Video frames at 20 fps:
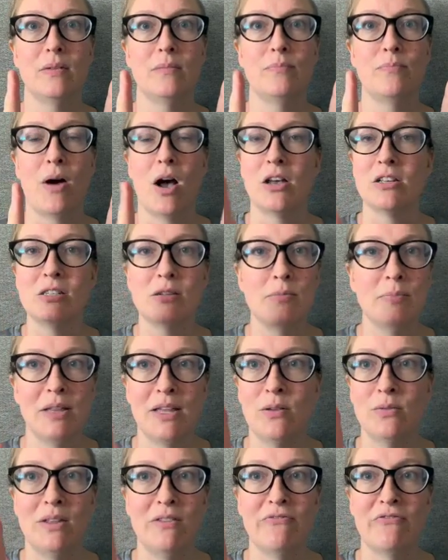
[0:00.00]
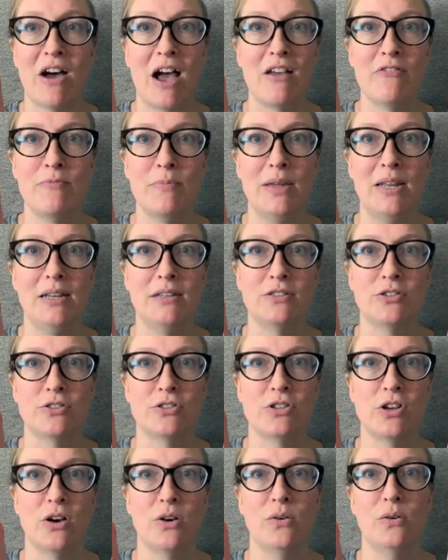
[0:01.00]
possibly only 5 minutes or
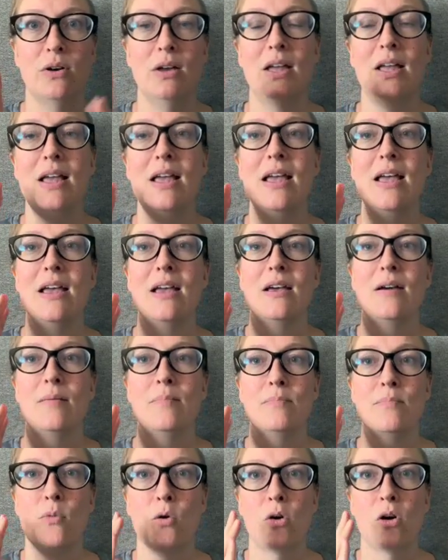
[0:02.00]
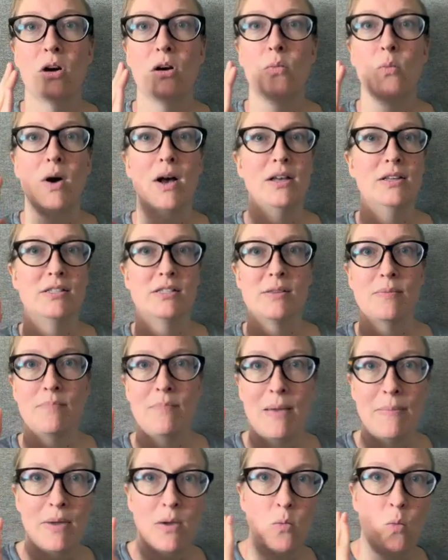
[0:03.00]
so, Maura was
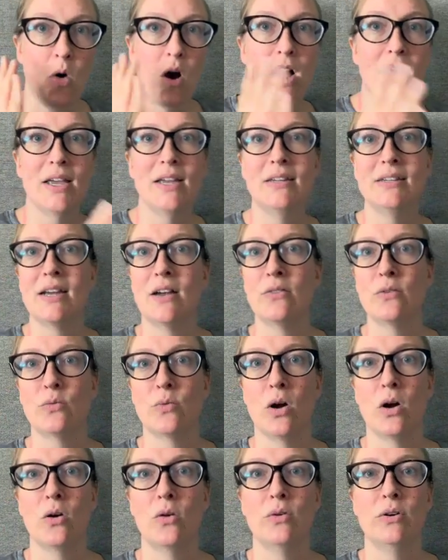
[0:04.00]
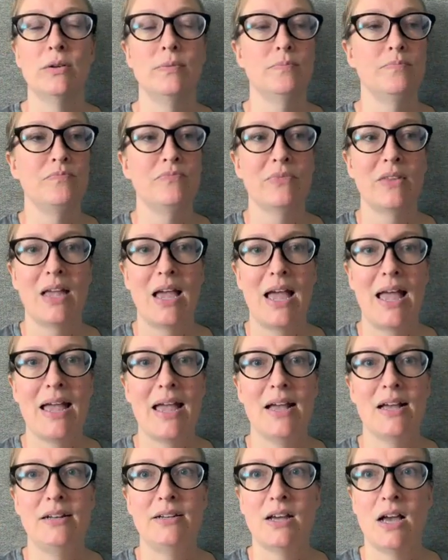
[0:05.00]
maybe walking down the road
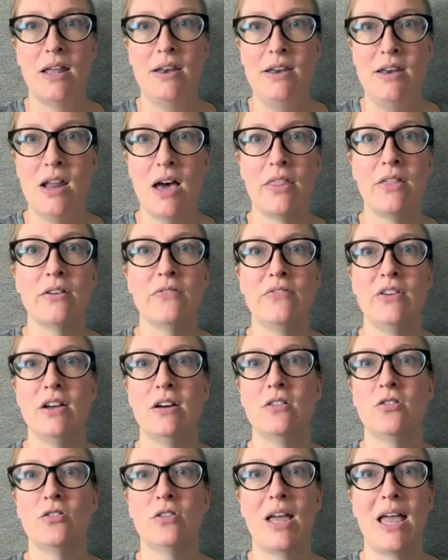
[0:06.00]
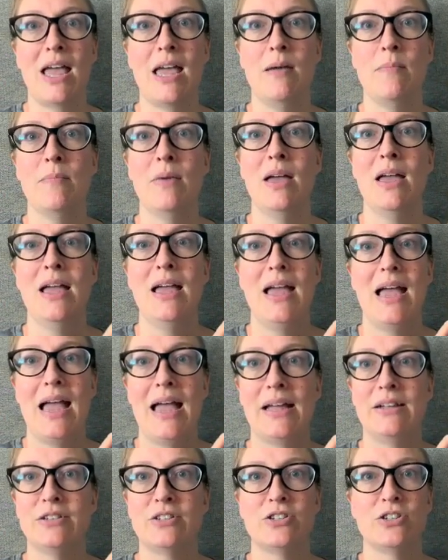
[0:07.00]
and another vehicle came
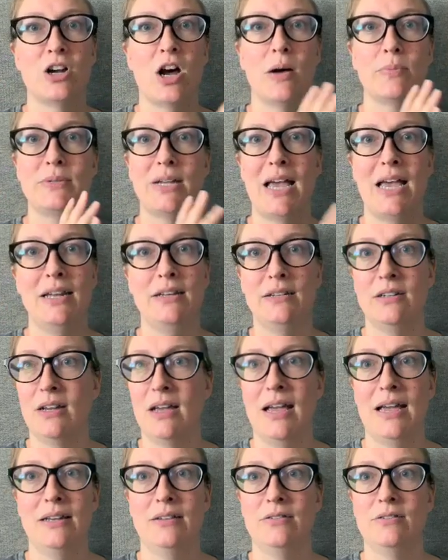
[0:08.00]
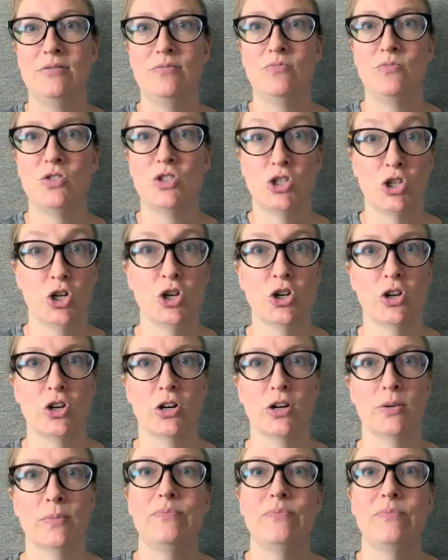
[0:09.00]
and stopped and took
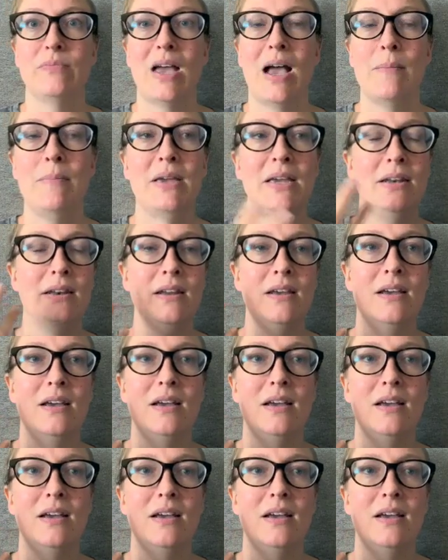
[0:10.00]
her. I mean,